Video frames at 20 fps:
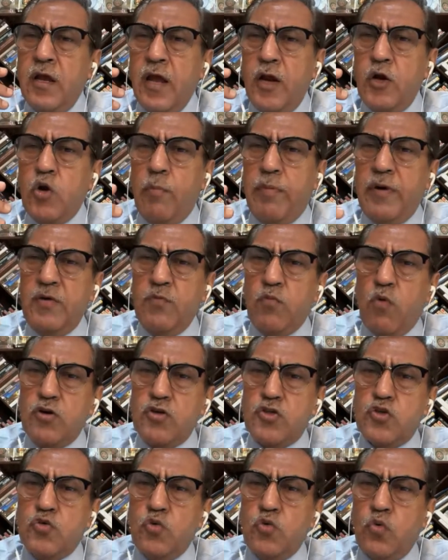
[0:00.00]
And nobody
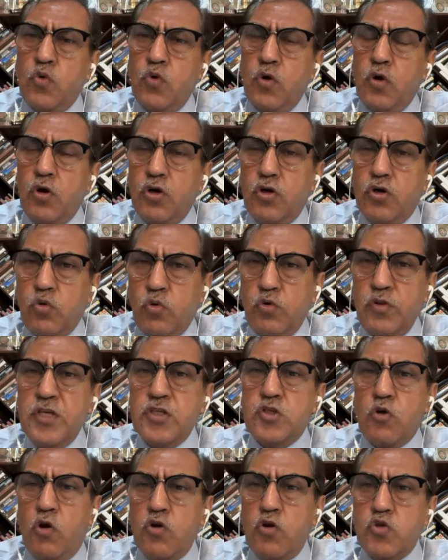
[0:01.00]
wants to do
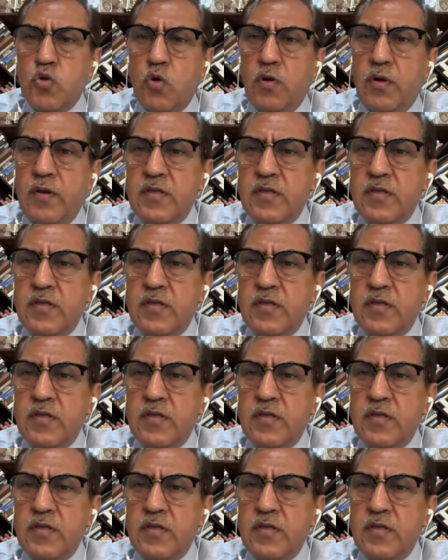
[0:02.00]
this also.